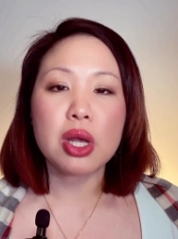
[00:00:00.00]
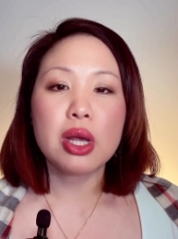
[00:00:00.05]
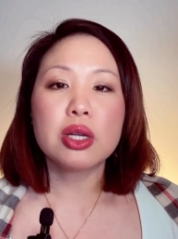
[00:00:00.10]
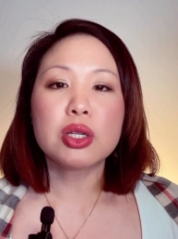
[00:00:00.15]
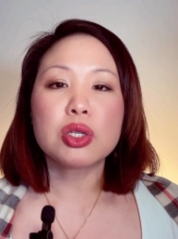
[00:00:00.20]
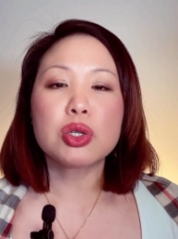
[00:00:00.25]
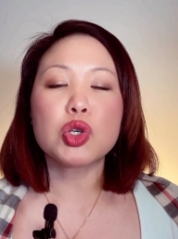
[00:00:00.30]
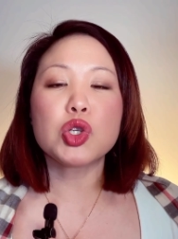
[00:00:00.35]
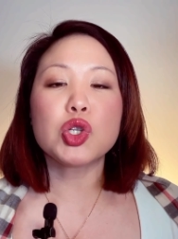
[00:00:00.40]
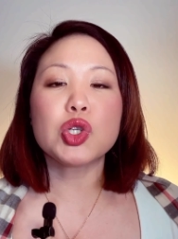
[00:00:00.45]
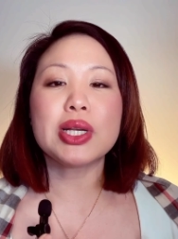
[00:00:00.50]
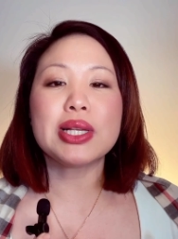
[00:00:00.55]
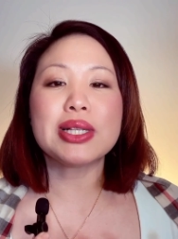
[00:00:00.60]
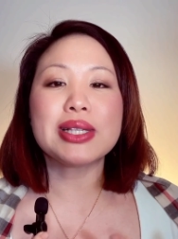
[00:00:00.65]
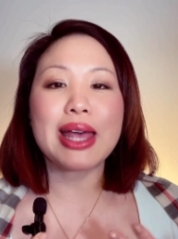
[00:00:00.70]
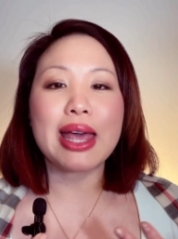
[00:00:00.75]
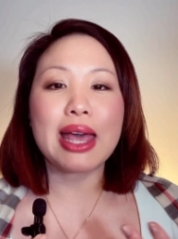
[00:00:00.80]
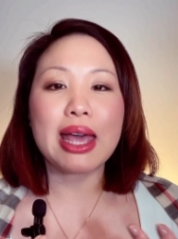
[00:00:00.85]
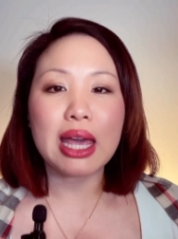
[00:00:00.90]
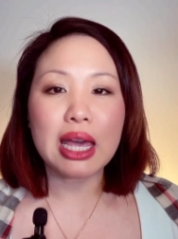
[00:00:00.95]
So she's
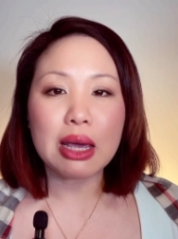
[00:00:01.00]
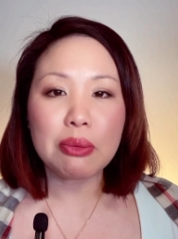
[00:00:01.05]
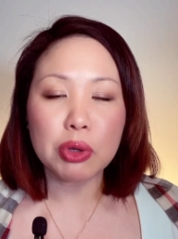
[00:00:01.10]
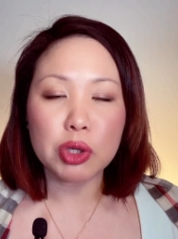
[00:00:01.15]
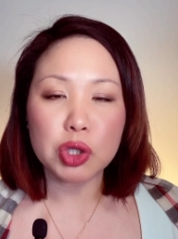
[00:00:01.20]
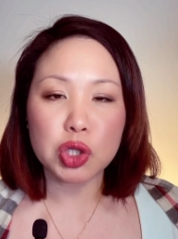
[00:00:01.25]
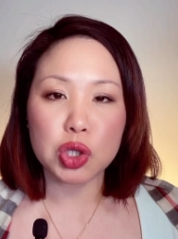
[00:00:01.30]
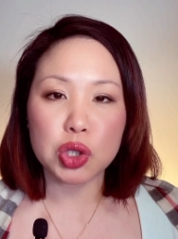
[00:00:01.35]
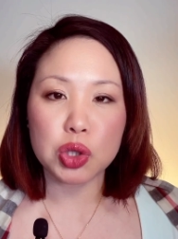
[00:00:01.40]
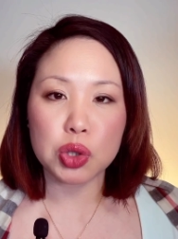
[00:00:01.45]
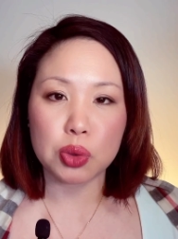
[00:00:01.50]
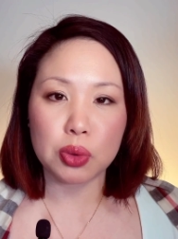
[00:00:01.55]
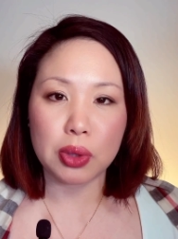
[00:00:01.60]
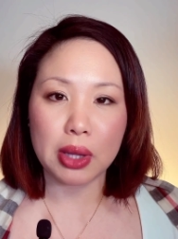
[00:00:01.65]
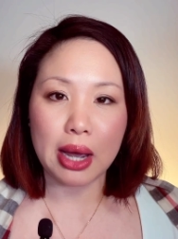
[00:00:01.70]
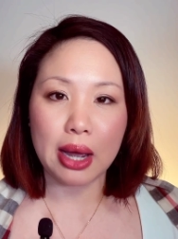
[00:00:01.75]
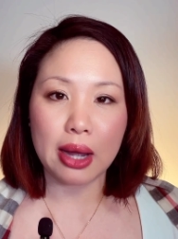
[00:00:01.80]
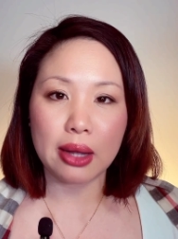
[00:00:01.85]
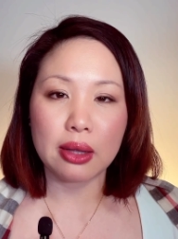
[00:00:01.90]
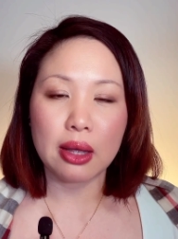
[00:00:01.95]
able to do
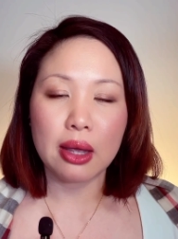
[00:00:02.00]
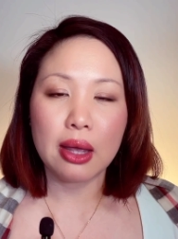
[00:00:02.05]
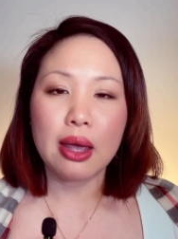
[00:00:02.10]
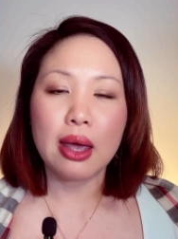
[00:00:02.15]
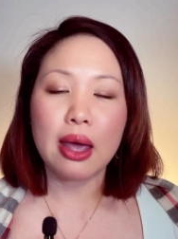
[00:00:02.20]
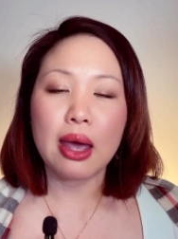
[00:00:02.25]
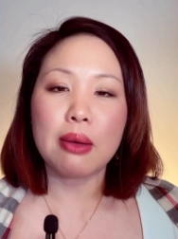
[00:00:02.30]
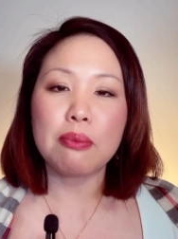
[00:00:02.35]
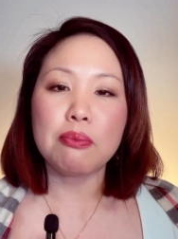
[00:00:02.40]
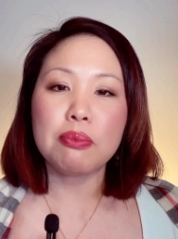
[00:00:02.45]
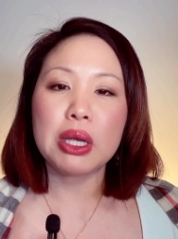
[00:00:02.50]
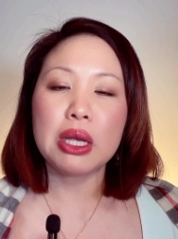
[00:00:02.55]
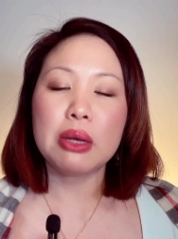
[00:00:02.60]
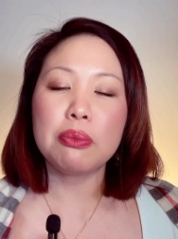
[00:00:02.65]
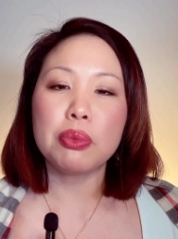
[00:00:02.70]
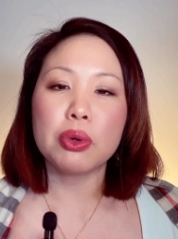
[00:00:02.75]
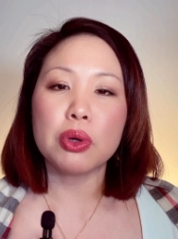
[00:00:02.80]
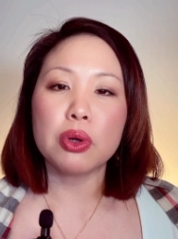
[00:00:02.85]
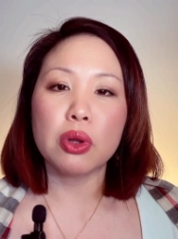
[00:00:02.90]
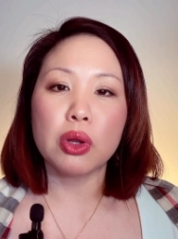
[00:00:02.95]
that, and
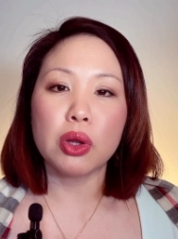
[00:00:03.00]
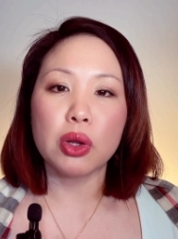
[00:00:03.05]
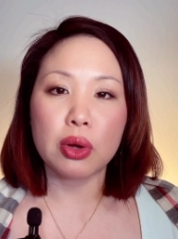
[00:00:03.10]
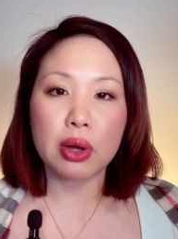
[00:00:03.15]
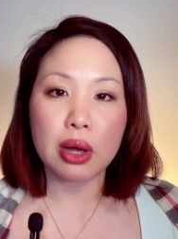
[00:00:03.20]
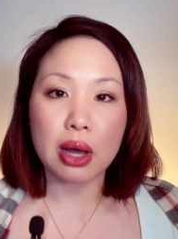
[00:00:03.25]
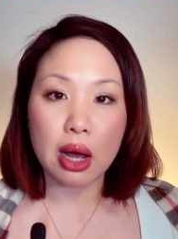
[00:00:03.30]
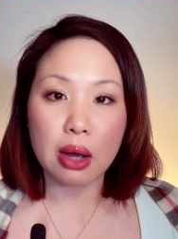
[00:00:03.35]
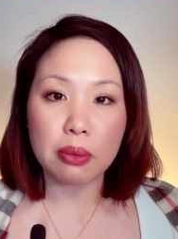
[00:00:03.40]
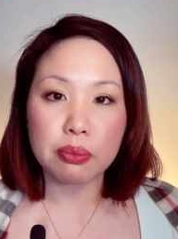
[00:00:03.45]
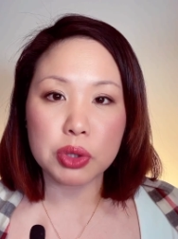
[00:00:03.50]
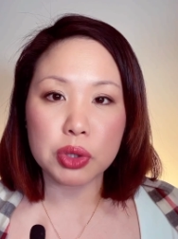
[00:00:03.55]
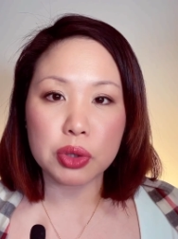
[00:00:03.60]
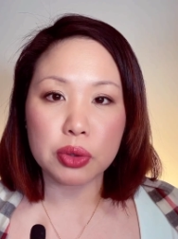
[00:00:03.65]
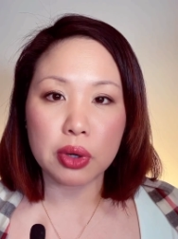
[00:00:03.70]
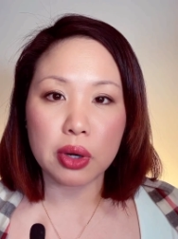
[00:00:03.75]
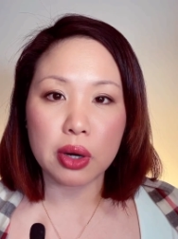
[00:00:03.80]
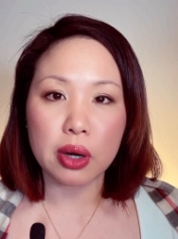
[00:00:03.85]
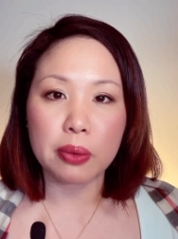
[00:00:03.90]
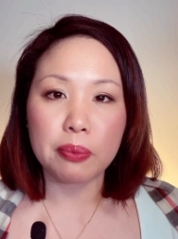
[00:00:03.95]
people look up to
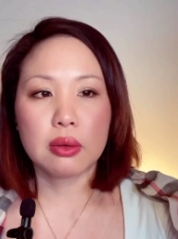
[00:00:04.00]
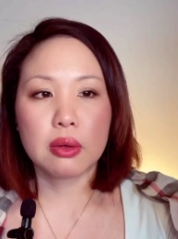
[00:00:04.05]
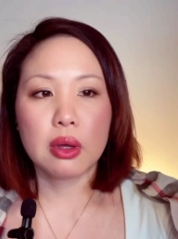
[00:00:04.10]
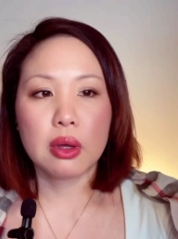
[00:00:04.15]
her.